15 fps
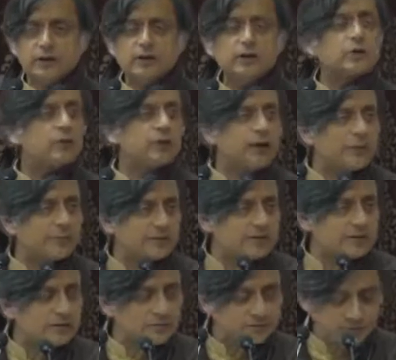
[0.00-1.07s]
Look what happens
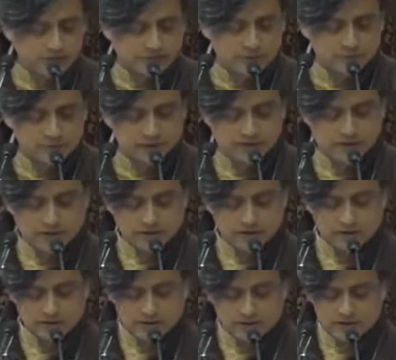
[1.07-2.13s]
in the French
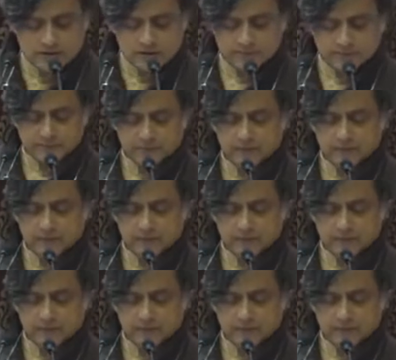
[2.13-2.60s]
presidential system.